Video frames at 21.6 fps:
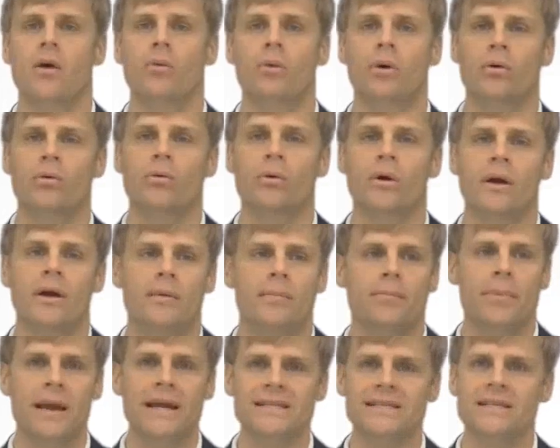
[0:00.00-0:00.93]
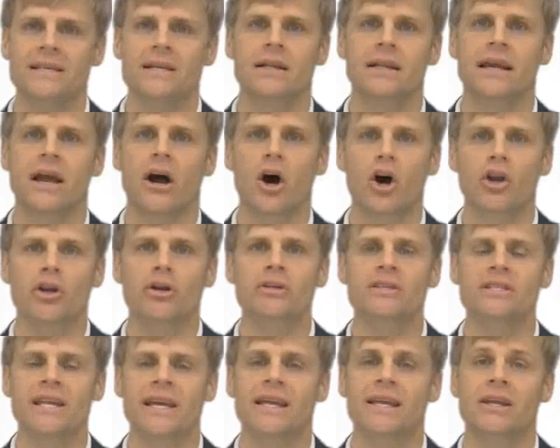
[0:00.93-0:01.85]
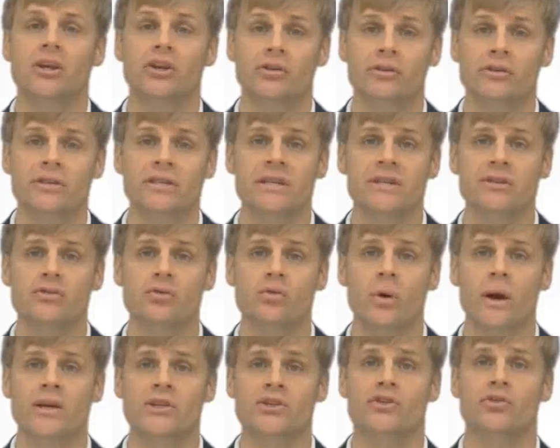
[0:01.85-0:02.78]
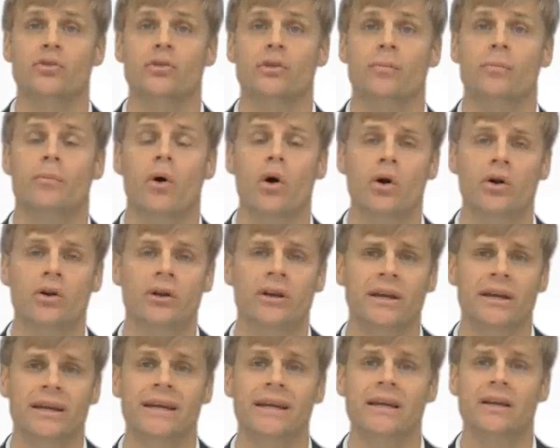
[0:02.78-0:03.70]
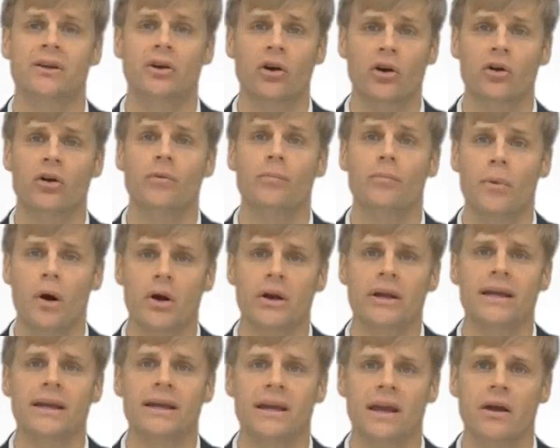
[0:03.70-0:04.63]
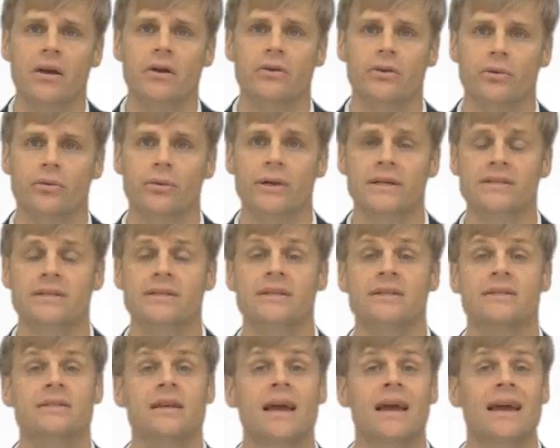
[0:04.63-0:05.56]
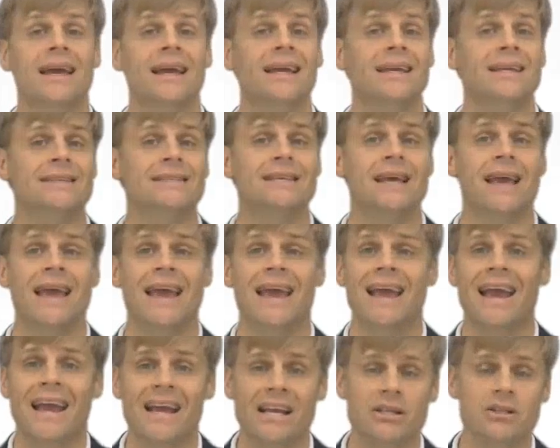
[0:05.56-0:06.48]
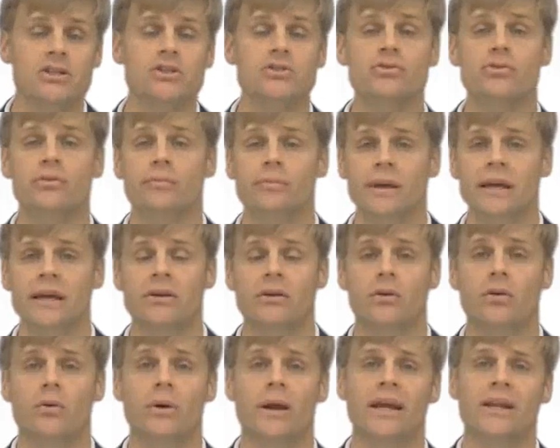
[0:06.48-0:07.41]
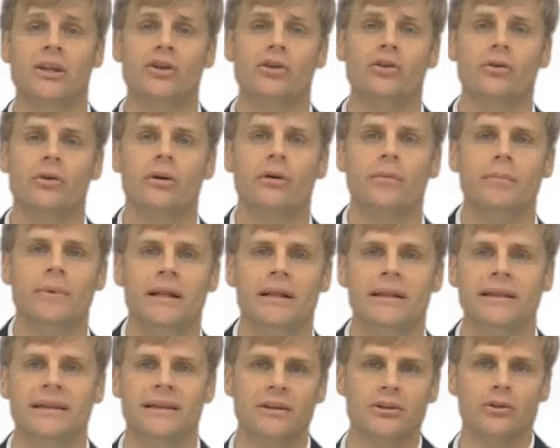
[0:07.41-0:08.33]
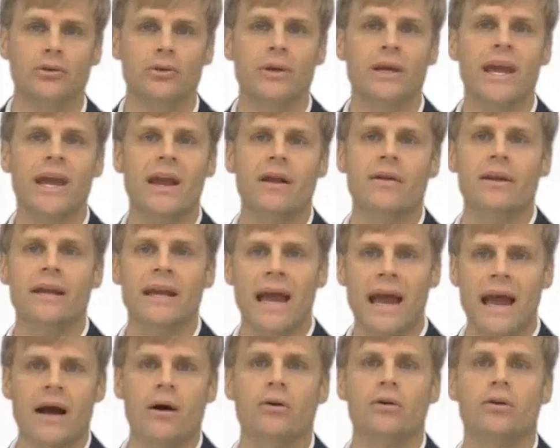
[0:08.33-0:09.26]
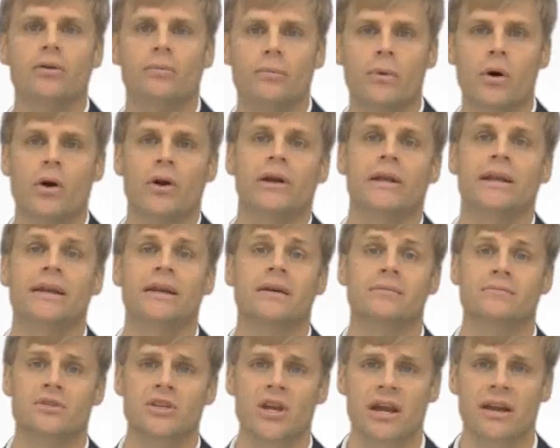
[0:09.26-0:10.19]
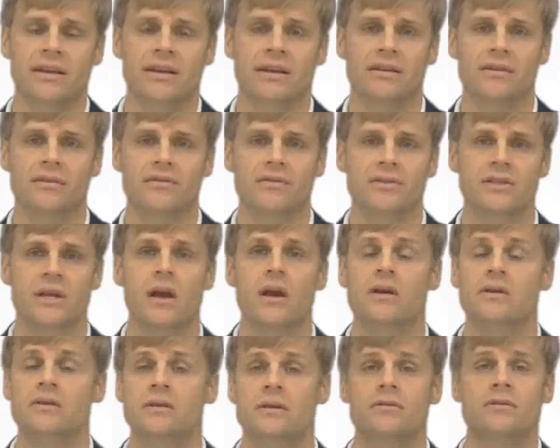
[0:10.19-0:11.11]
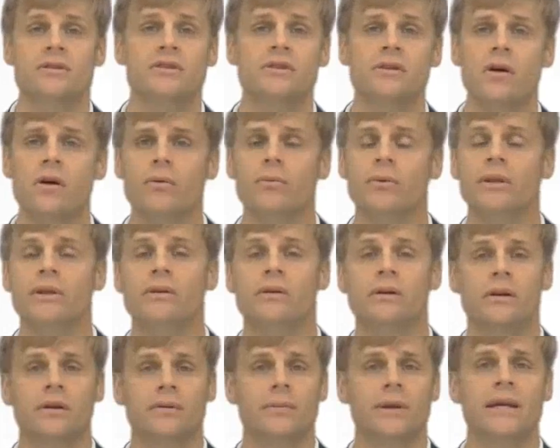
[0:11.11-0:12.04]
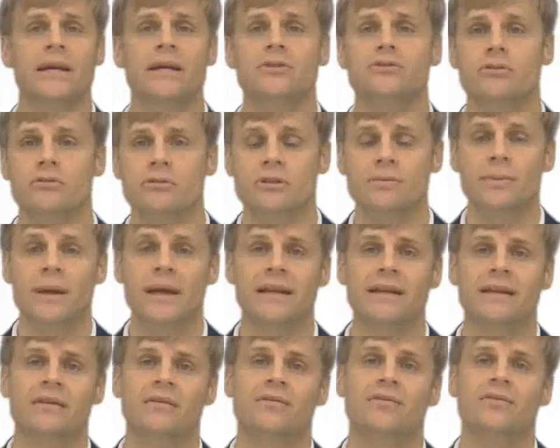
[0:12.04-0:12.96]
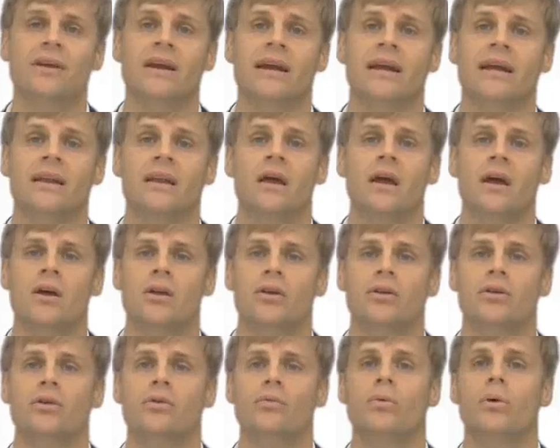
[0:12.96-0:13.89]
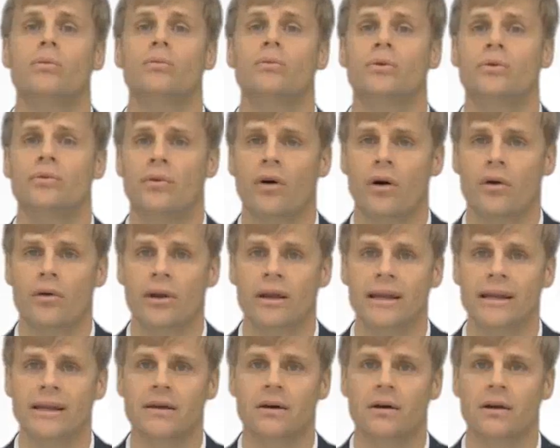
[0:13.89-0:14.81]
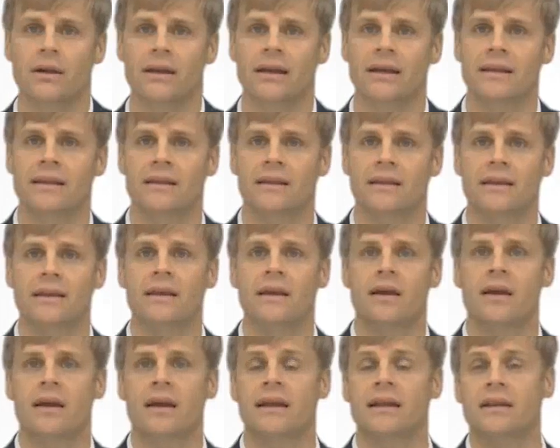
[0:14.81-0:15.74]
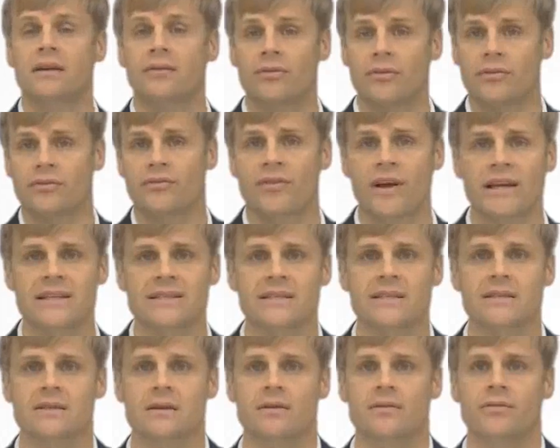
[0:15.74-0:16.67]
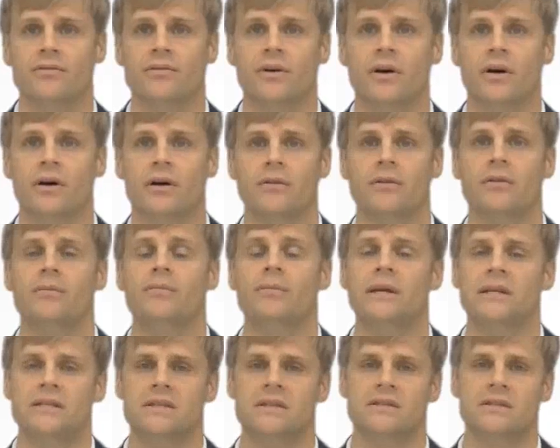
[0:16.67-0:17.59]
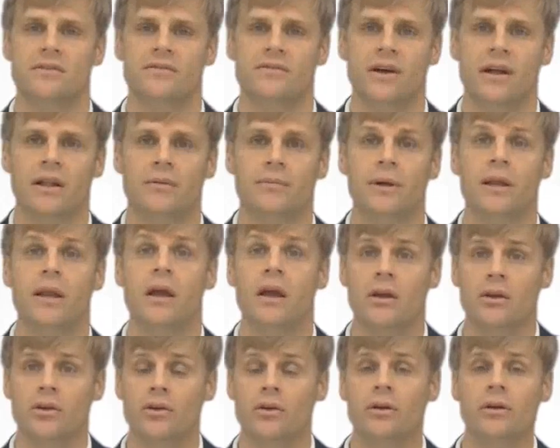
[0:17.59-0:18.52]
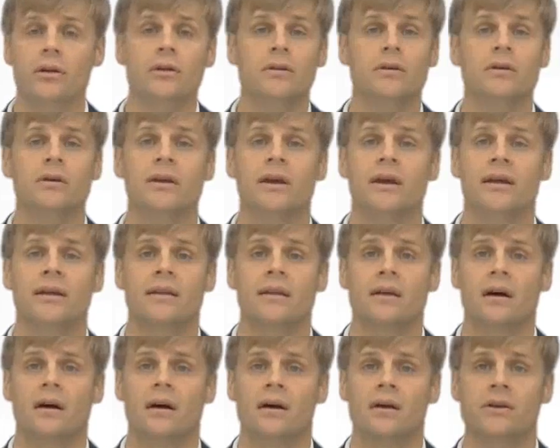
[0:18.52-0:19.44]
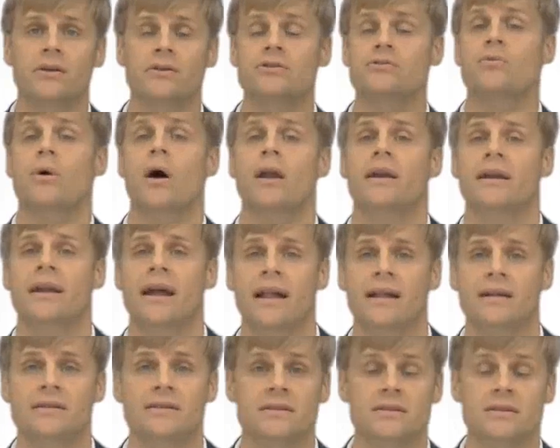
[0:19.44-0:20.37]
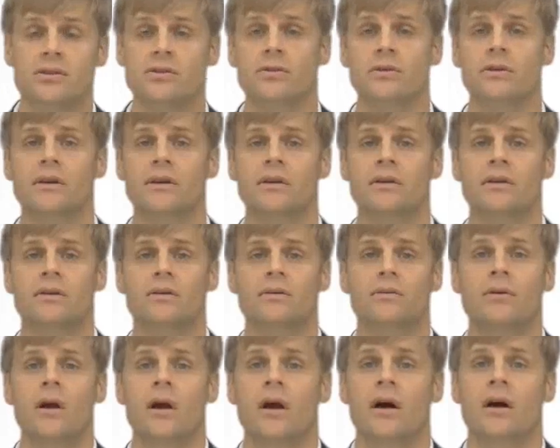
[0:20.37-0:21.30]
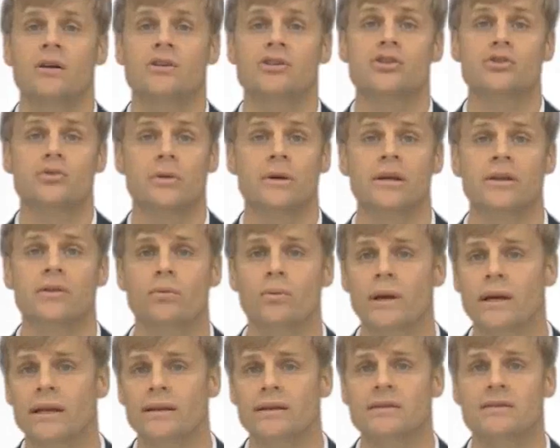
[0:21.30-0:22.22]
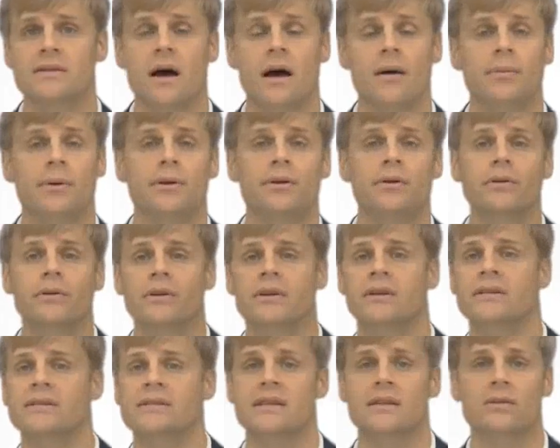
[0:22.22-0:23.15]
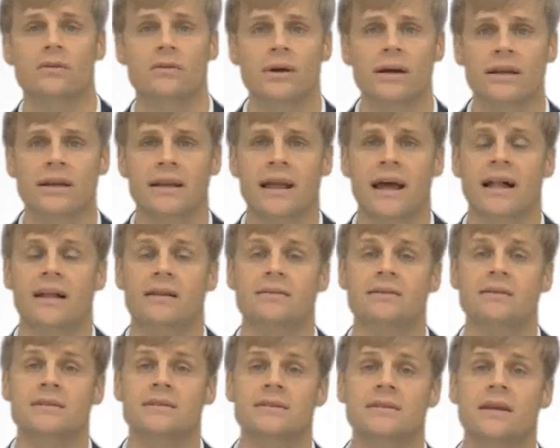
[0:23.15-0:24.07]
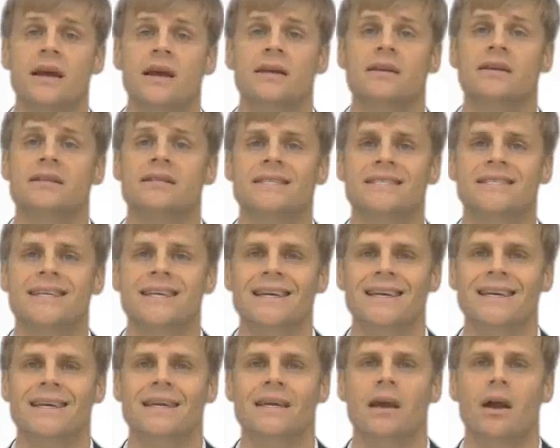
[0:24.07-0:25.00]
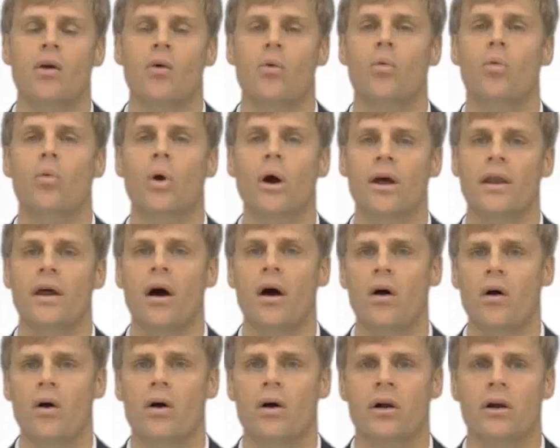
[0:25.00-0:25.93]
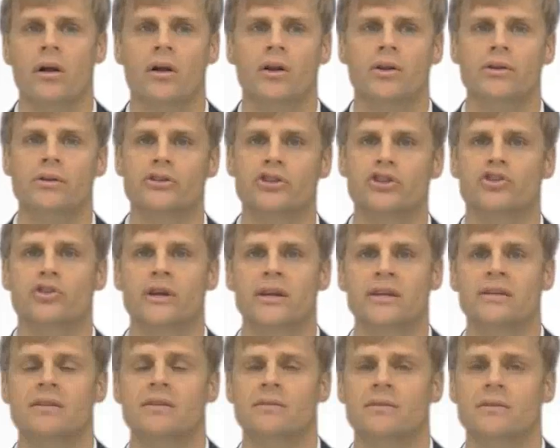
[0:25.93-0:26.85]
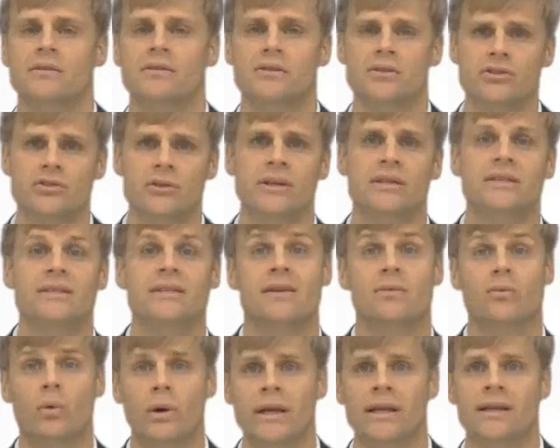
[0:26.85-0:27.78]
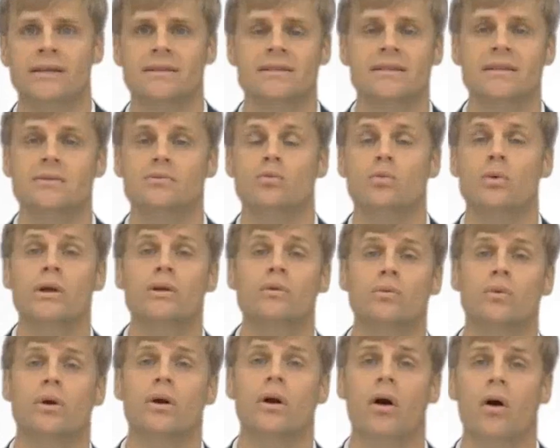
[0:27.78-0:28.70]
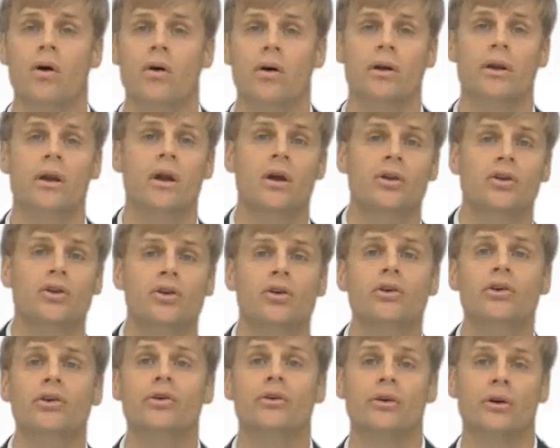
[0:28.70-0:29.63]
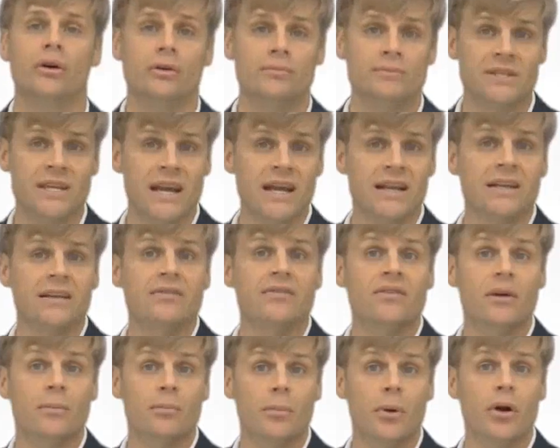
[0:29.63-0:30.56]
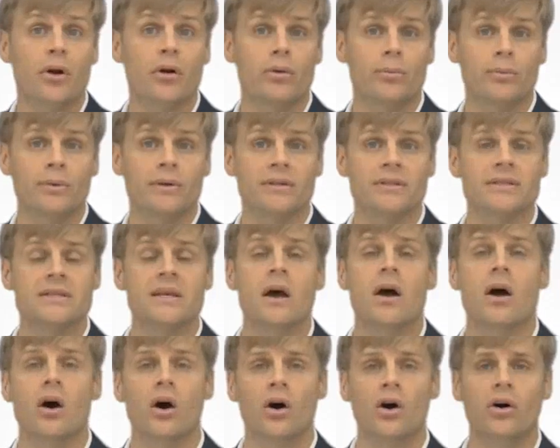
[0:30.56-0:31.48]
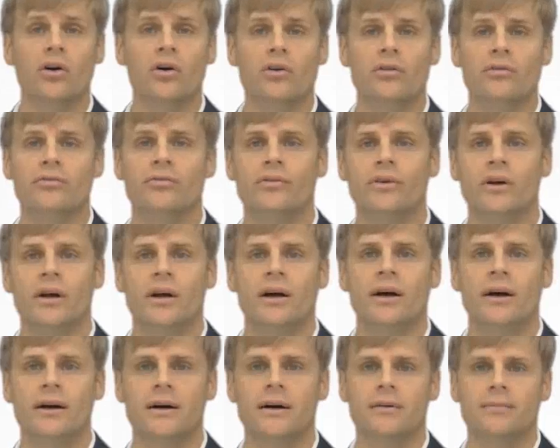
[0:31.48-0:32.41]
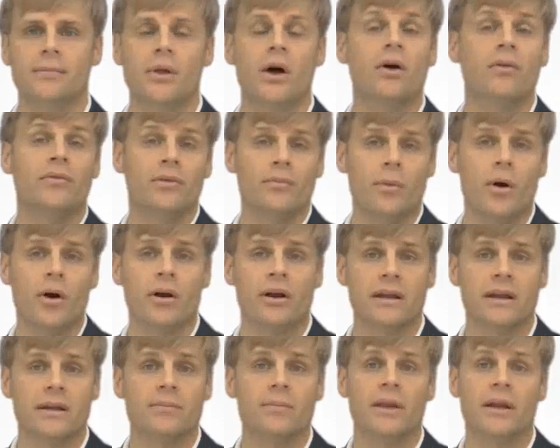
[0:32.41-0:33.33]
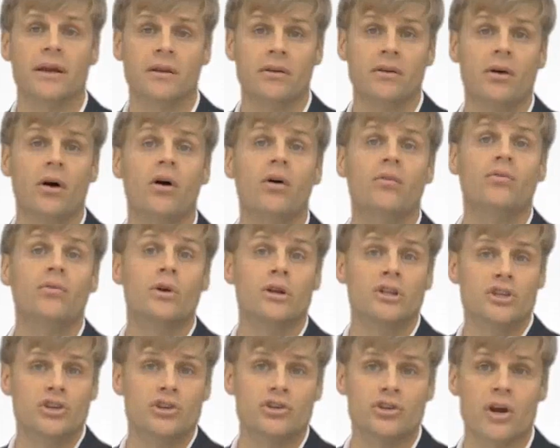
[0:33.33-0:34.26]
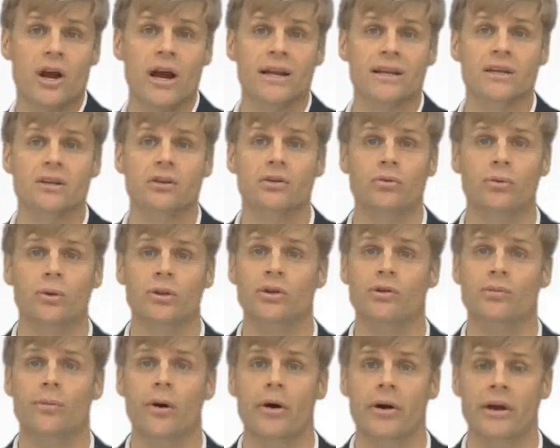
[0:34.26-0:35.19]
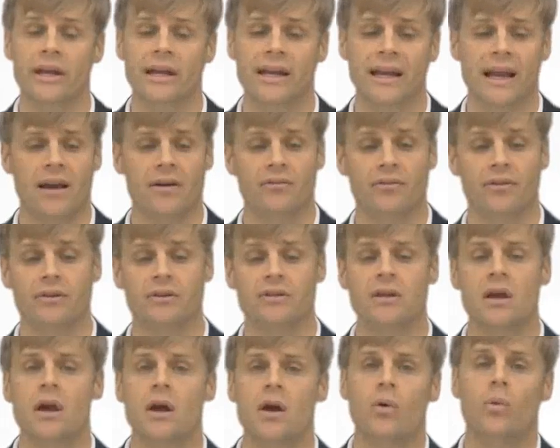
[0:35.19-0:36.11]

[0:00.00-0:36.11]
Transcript: Well, basically understanding your situation or the market current market characteristics is instrumental in your ability to carry out your marketing objectives. So to start with, you're going to be introspective and do what you've already done in the in different phases of uh, the business development. You're going to look at uh, your SWOT analysis. You're going to do a strength, weakness, opportunities, and threat analysis to see what are your strengths strengths and weaknesses with regard to your objective and purpose of um, of the marketing plan, of what you're trying to do with your marketing efforts.